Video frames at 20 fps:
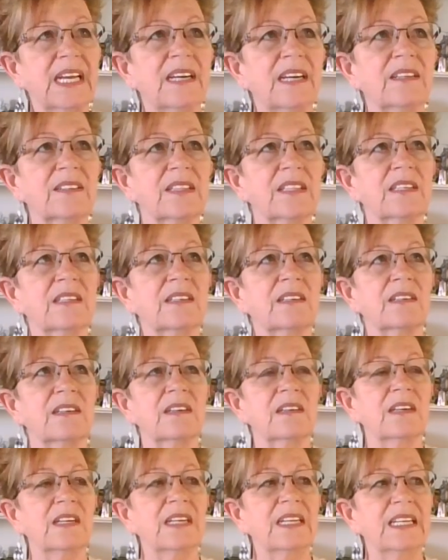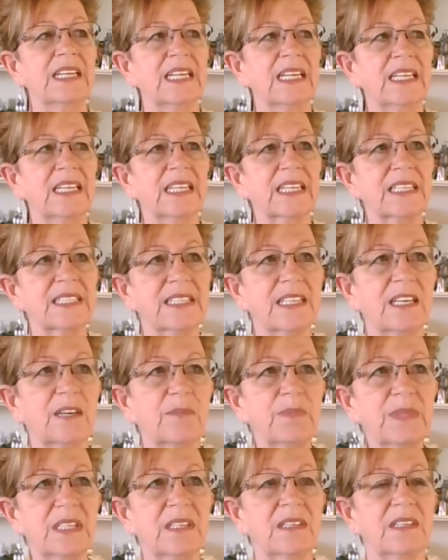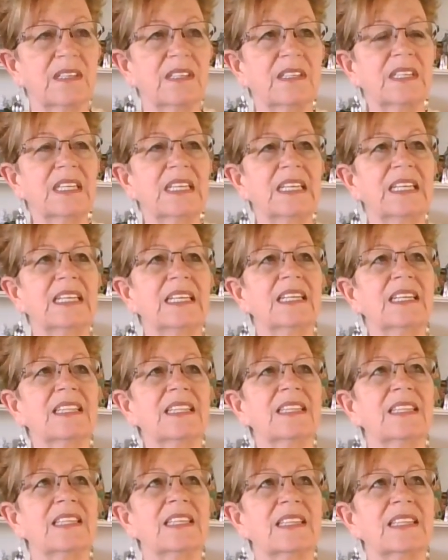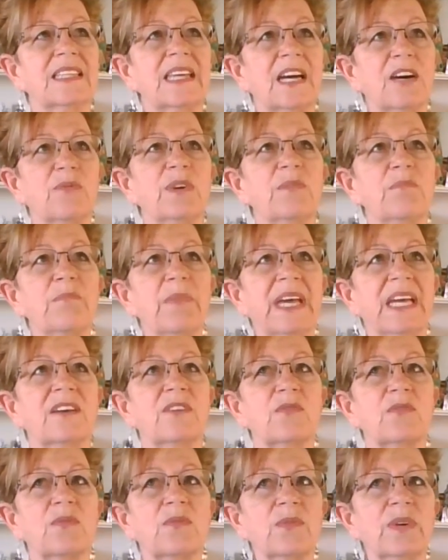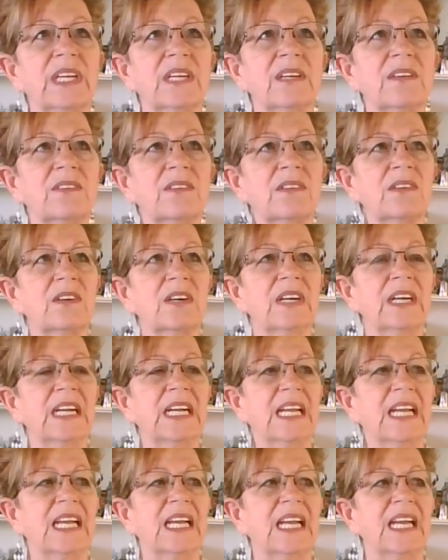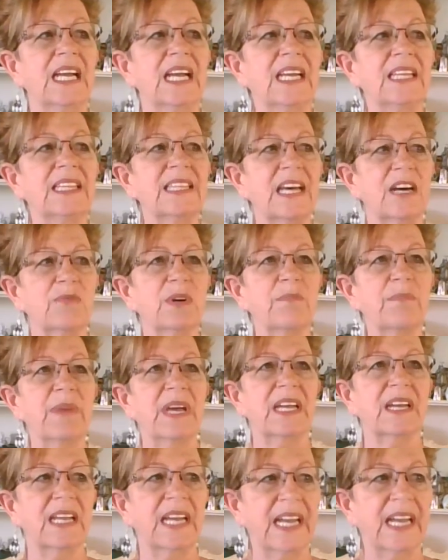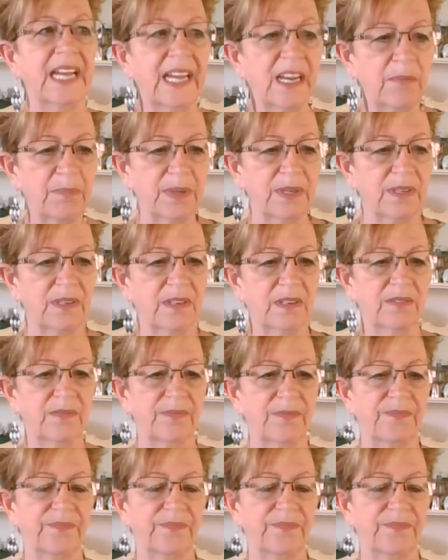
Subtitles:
out there and accepted it, that would make it real and that would make it happen.